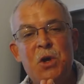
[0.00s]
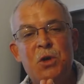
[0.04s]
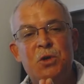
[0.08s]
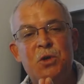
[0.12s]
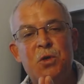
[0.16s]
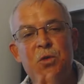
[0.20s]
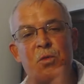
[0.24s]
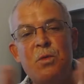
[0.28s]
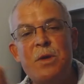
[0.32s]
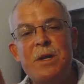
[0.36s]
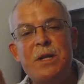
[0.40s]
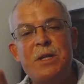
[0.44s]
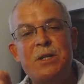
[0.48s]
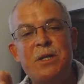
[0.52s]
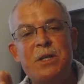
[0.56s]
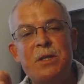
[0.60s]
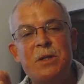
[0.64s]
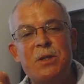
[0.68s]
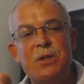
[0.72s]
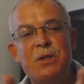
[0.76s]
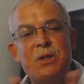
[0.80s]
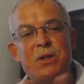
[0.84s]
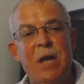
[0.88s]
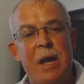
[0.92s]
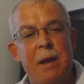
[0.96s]
So
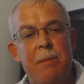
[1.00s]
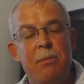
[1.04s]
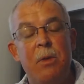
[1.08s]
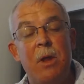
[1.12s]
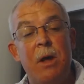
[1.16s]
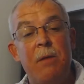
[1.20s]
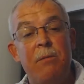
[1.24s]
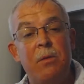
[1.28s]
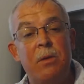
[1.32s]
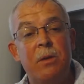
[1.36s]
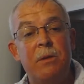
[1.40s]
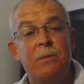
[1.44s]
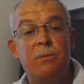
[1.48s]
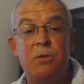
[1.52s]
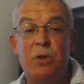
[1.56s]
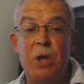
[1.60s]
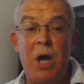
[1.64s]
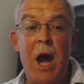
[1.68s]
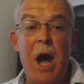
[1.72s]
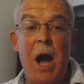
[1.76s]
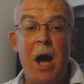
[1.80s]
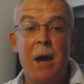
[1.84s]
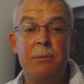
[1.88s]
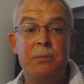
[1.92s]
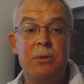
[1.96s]
reaching the same level of
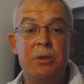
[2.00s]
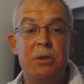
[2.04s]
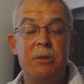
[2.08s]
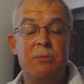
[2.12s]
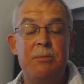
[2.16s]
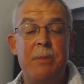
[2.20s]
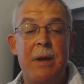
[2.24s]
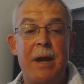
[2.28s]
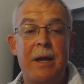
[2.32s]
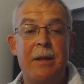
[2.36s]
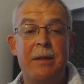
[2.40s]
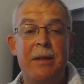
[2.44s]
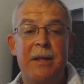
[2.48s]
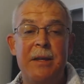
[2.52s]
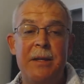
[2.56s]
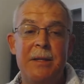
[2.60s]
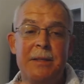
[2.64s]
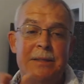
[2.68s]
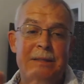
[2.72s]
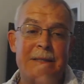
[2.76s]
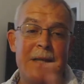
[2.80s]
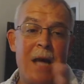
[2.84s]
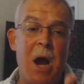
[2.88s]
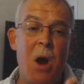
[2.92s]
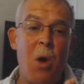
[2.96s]
jobs as back then
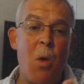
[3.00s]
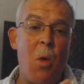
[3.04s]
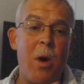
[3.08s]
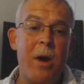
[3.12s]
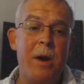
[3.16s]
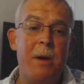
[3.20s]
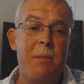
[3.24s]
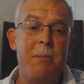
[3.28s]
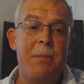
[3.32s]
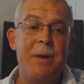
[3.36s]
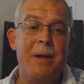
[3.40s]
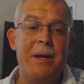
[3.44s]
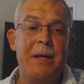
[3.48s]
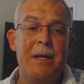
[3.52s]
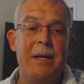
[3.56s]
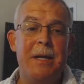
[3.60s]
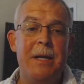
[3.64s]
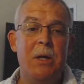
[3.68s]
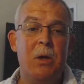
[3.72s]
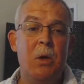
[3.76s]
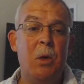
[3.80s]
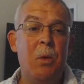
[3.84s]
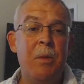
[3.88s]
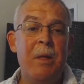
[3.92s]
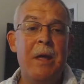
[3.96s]
is not quite a big a
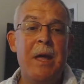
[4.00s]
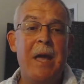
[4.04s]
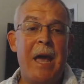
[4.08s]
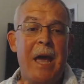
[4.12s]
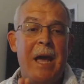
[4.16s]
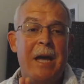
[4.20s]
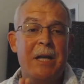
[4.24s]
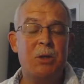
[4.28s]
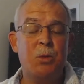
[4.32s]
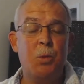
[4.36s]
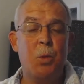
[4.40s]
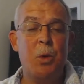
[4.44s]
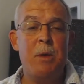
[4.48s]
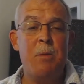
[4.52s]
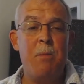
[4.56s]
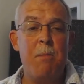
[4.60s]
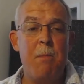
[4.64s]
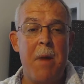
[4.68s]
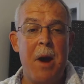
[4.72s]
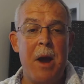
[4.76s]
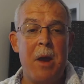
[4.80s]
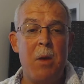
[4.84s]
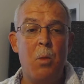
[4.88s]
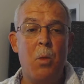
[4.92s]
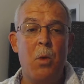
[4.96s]
deal as we
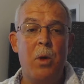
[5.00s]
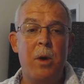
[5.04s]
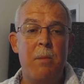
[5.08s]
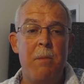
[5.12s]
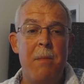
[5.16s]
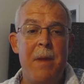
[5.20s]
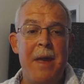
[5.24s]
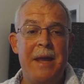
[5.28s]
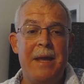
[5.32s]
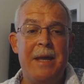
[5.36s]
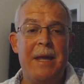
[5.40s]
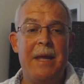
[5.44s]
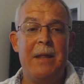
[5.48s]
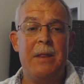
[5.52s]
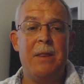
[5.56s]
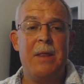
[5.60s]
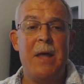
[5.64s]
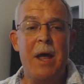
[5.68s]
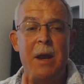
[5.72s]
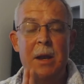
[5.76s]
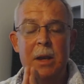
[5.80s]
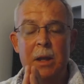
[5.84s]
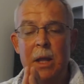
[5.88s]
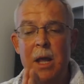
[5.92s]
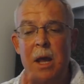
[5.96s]
might want to make it.
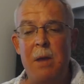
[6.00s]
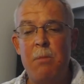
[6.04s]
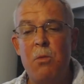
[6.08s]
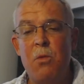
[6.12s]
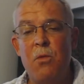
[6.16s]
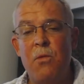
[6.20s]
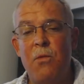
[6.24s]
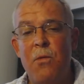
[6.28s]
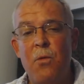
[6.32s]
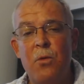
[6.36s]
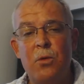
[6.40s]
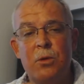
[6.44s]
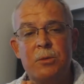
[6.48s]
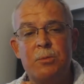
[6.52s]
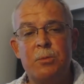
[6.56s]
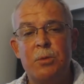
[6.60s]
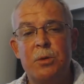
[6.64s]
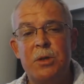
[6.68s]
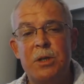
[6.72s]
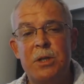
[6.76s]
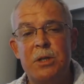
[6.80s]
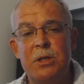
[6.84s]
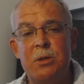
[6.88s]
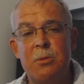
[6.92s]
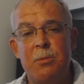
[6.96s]
That labor force
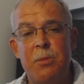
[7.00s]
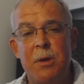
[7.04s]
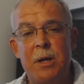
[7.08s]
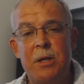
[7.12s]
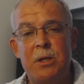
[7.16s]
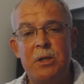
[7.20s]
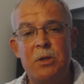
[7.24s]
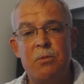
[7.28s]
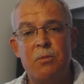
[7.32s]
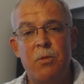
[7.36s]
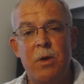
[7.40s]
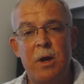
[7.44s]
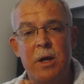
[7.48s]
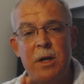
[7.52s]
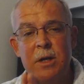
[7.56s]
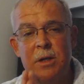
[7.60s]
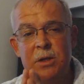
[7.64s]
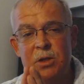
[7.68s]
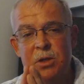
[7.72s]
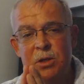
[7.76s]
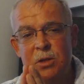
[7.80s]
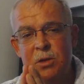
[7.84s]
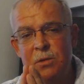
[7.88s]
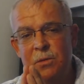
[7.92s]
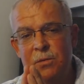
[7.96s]
participation rate
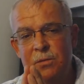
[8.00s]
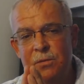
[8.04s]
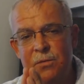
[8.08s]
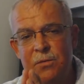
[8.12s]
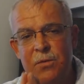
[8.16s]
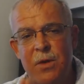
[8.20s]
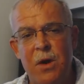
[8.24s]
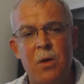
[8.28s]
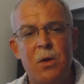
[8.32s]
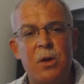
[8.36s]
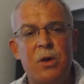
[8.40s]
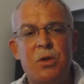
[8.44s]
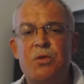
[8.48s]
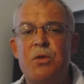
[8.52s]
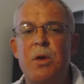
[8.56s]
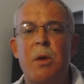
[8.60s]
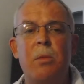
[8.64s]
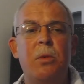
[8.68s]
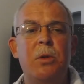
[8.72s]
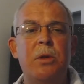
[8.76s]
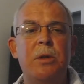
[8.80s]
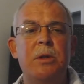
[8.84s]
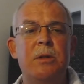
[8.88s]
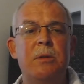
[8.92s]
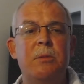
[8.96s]
is still very
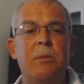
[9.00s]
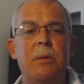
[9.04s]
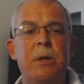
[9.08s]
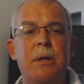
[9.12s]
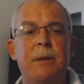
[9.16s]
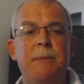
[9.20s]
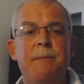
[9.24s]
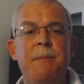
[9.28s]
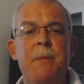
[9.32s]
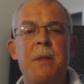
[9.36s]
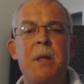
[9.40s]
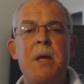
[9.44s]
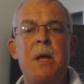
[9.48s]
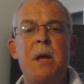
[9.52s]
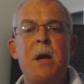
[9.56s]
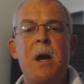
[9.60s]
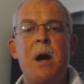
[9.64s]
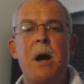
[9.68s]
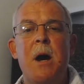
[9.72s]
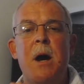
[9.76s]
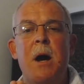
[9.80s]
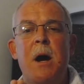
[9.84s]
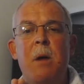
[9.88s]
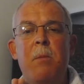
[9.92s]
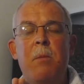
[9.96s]
troubling to me
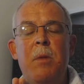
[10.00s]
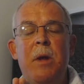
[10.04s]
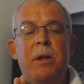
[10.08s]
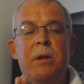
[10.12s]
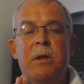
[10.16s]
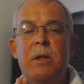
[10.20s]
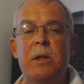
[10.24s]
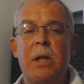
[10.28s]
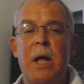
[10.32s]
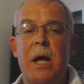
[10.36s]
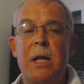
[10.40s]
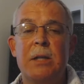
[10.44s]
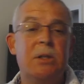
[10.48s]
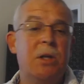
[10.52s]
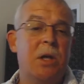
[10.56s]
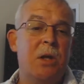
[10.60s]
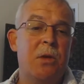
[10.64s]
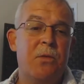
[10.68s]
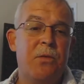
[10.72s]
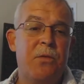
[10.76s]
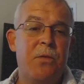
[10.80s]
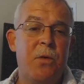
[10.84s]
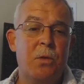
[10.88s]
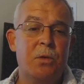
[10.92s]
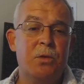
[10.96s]
and to lots of
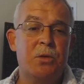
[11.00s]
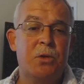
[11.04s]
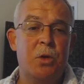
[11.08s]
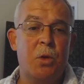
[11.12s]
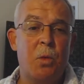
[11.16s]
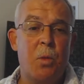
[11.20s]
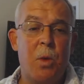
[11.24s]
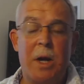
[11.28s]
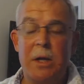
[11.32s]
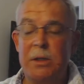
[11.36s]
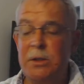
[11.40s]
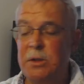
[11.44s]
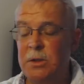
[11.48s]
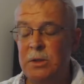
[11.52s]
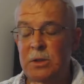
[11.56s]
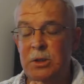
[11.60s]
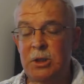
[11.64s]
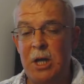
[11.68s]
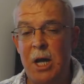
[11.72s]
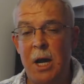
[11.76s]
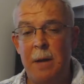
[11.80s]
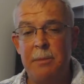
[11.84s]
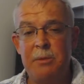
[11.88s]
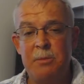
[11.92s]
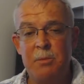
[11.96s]
other folks that are watching the
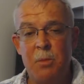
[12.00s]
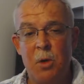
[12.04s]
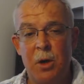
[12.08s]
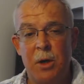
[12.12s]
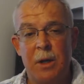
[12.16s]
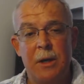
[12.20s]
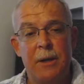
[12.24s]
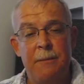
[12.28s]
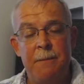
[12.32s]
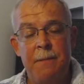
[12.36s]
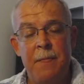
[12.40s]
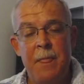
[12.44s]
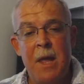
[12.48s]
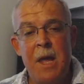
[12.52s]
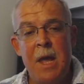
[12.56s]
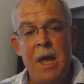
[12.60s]
jobs market,